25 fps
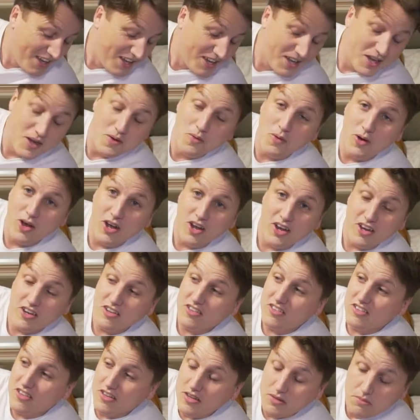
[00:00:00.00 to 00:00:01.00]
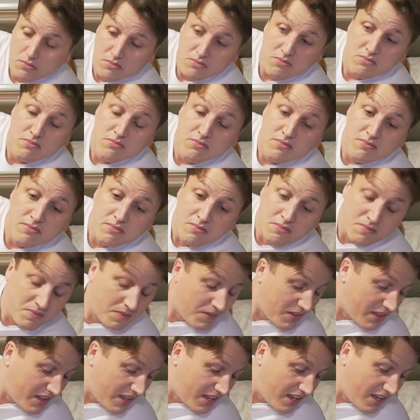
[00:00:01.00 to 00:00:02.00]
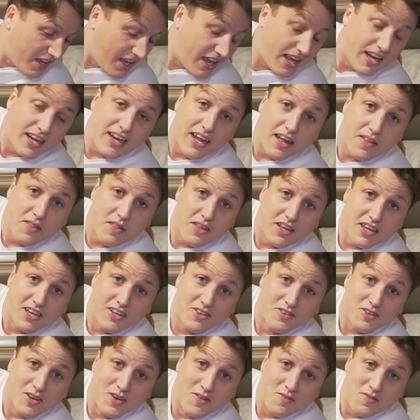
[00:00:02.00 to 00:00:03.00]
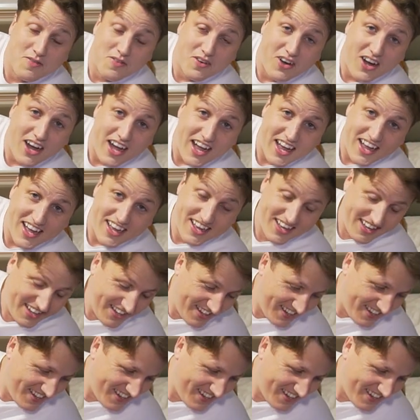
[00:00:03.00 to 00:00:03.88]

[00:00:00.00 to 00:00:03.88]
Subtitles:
it works. And nothing is on fire.